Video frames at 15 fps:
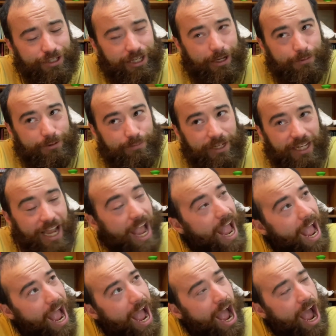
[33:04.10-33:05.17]
some merch helps
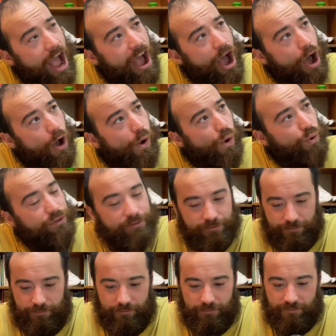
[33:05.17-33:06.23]
me
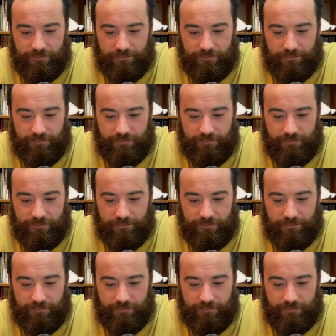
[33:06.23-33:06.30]
out.